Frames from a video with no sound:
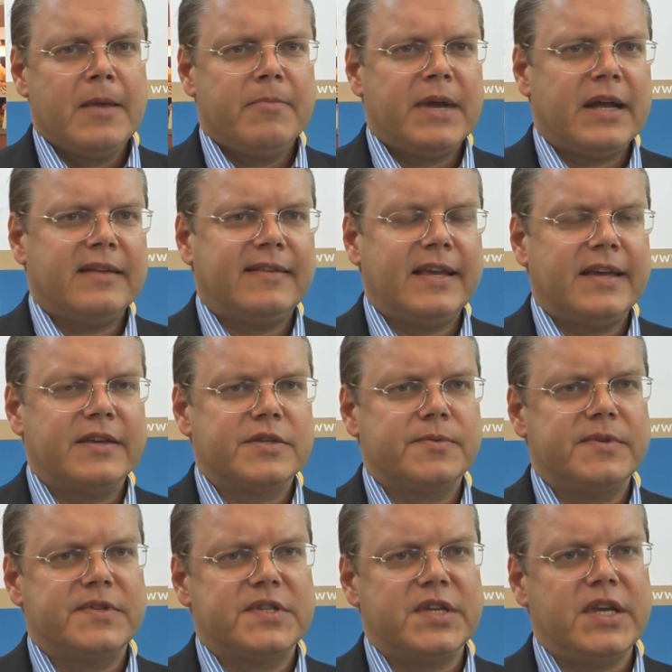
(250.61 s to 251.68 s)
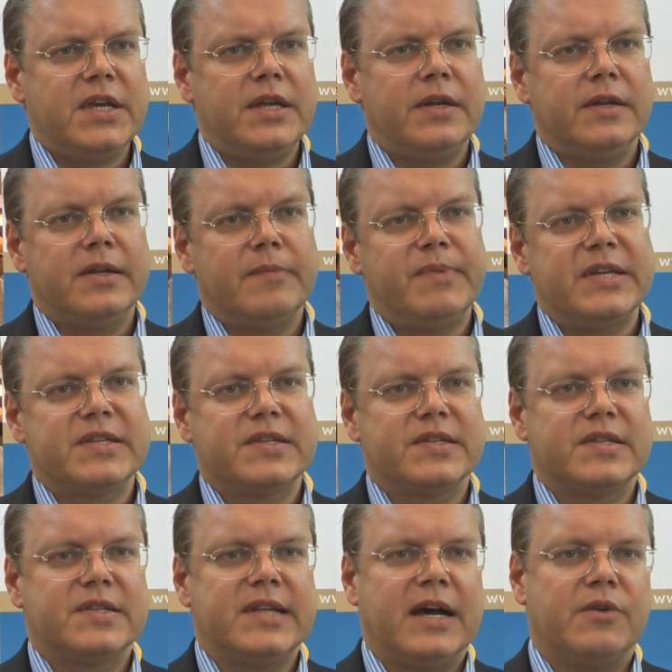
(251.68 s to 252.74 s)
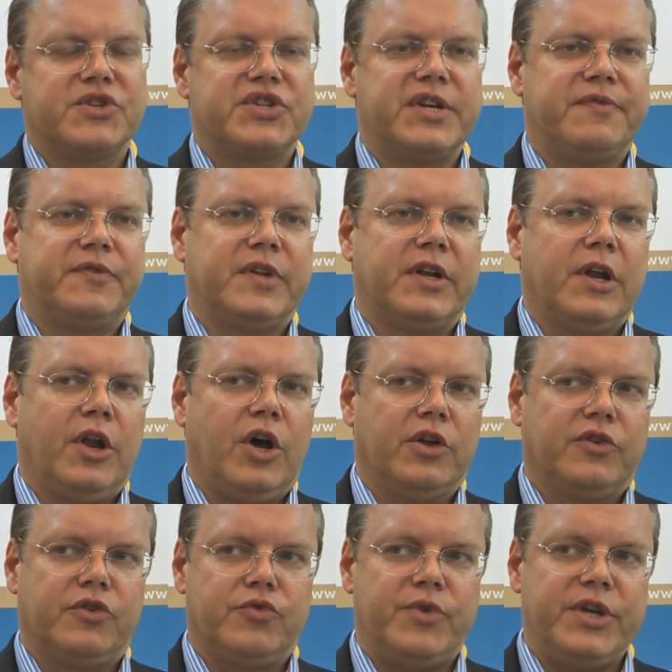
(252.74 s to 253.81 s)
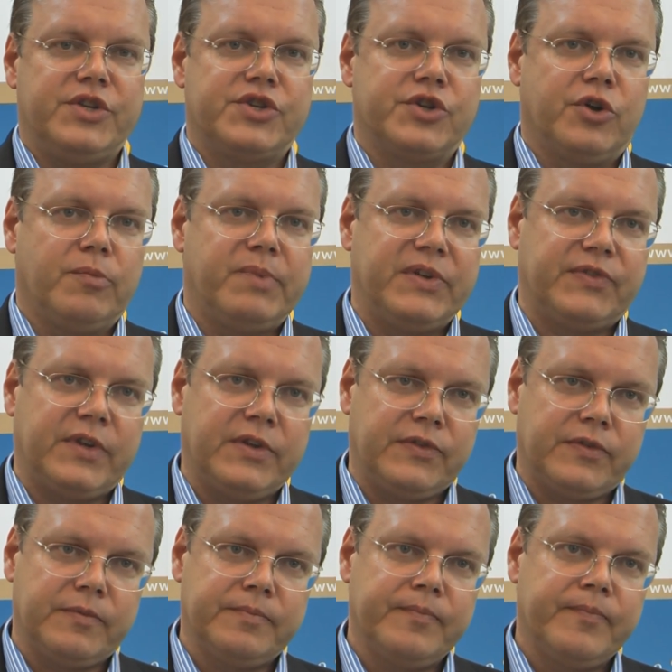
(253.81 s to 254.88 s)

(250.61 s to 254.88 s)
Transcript: But I think as we've seen, the business has now shifted a lot to regional business.